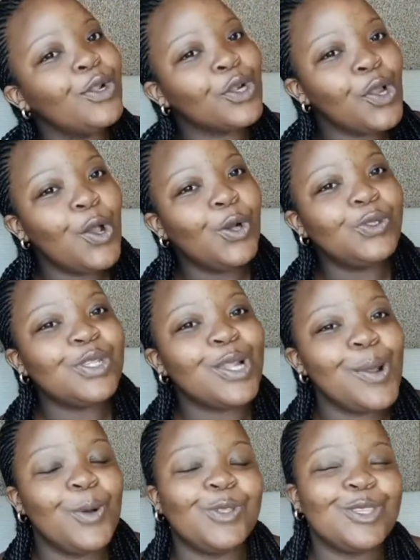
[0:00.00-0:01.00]
Clothes,
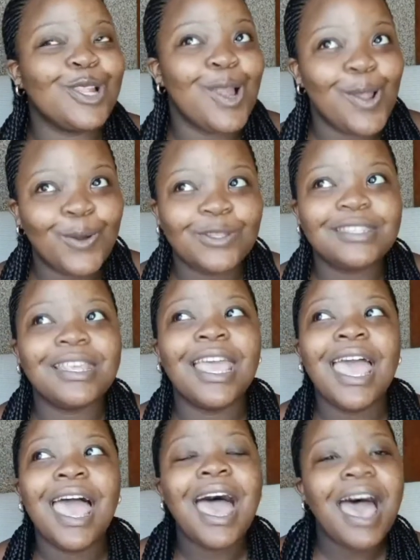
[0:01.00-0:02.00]
clothes, clothes.
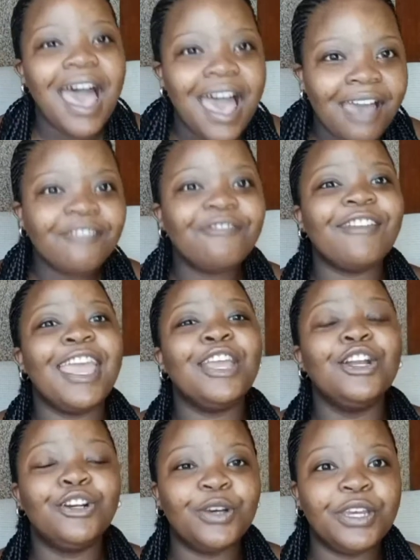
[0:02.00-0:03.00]
Have
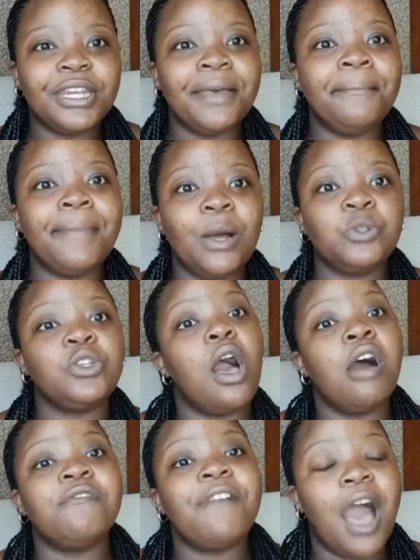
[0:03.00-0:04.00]
a good amount
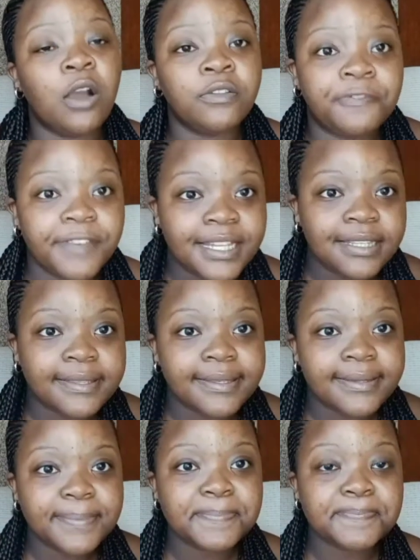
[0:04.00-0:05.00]
of
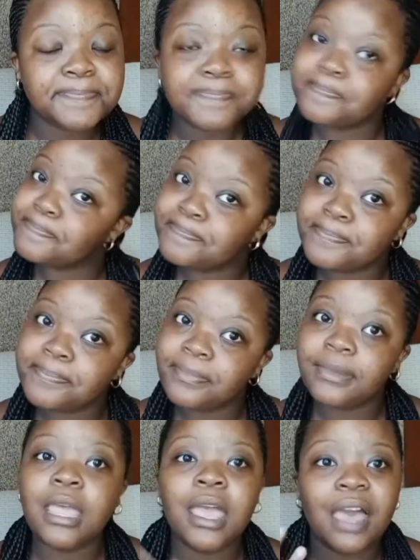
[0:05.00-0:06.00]
outfits.
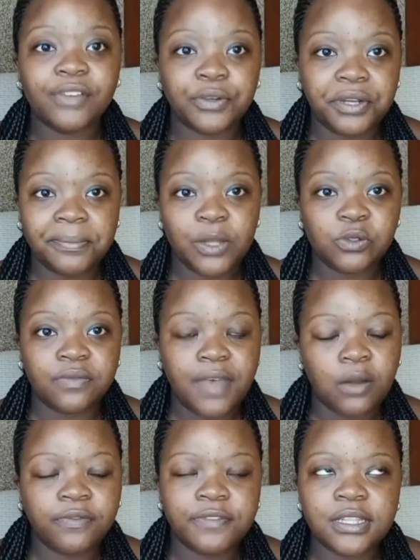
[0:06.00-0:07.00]
Have a good amount of
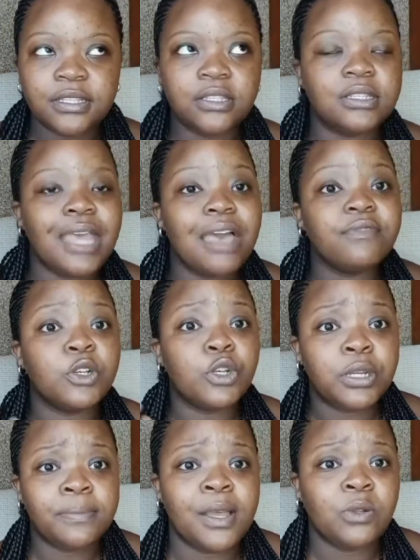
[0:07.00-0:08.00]
outfits. Just have a
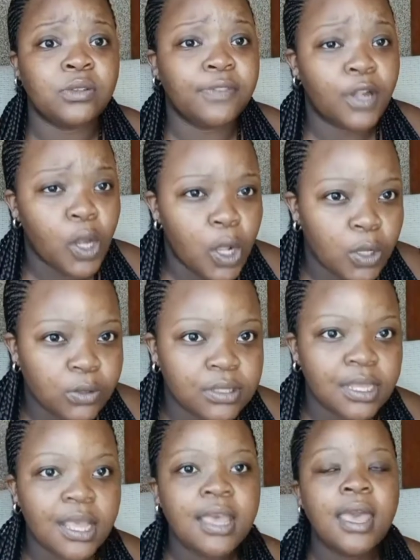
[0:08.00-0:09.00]
good amount of
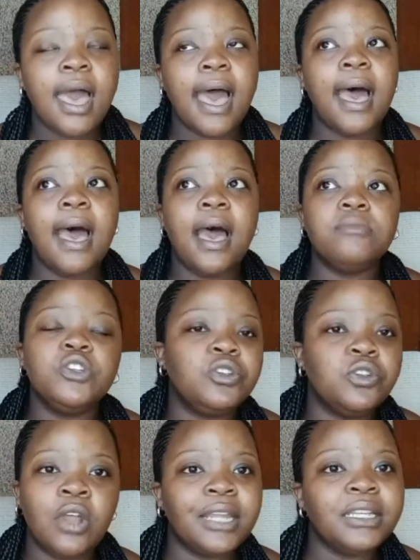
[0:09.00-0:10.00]
clothes. You
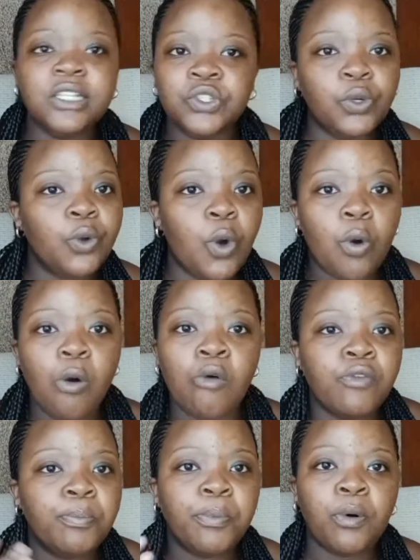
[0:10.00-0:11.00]
do not need to go
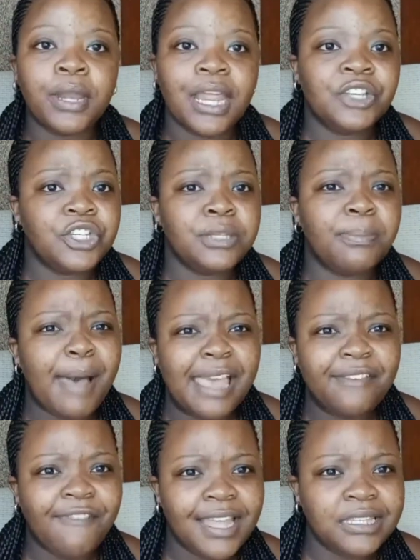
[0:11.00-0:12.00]
overboard and just
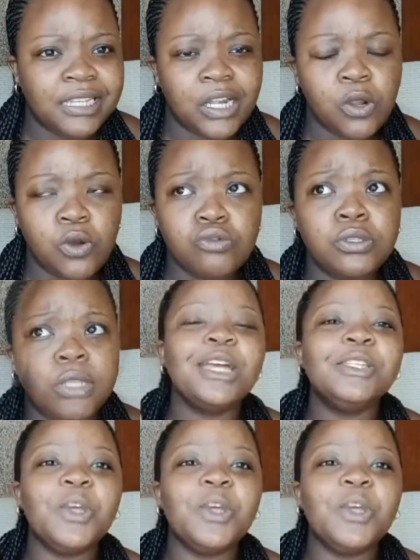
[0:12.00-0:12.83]
buy fancy clothes.